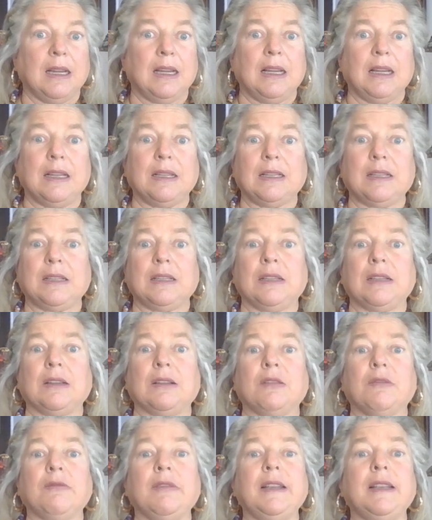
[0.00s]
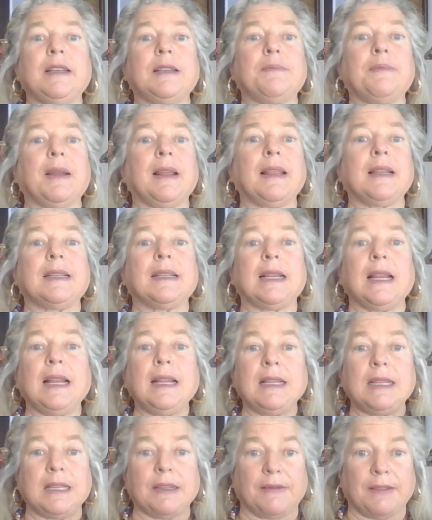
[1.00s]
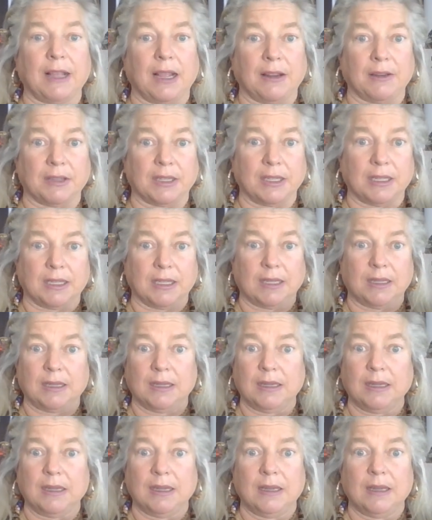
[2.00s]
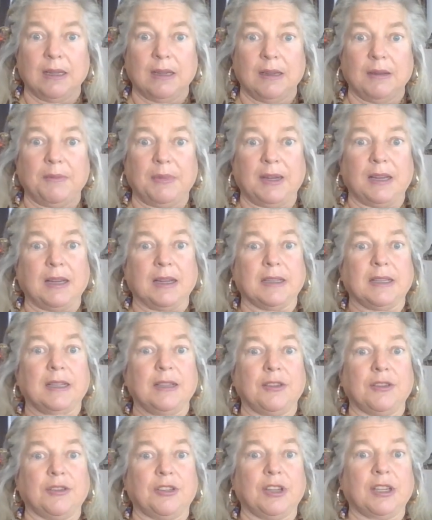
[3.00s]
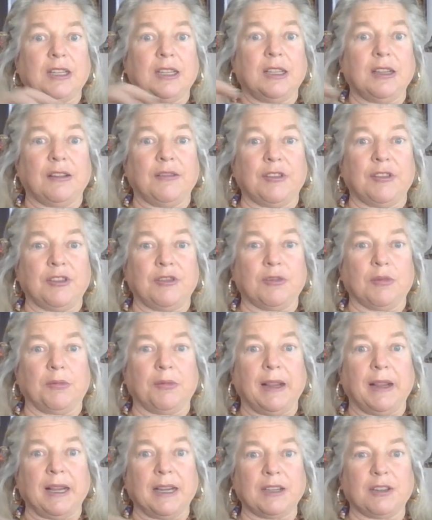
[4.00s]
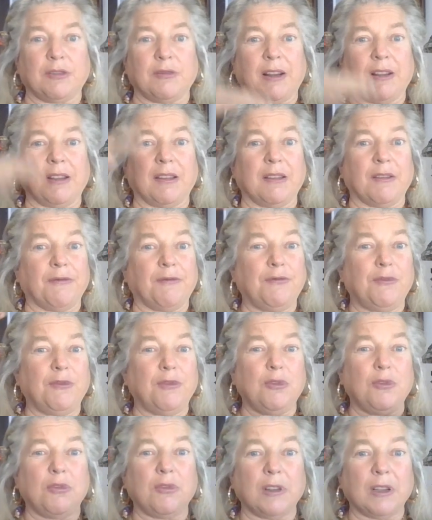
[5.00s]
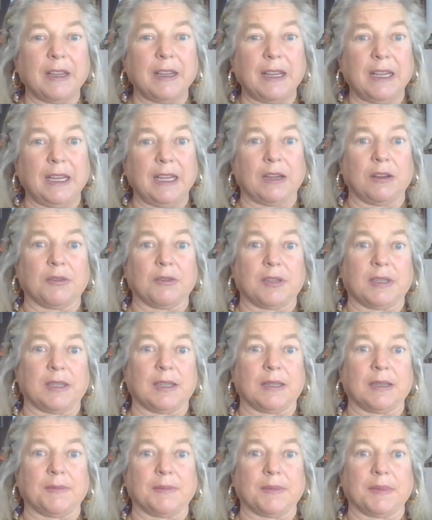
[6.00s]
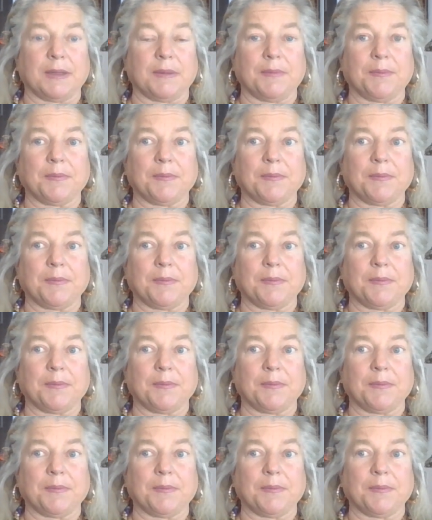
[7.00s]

is decreased by the tens of thousands because these are just individual plants rather than full ecosystems.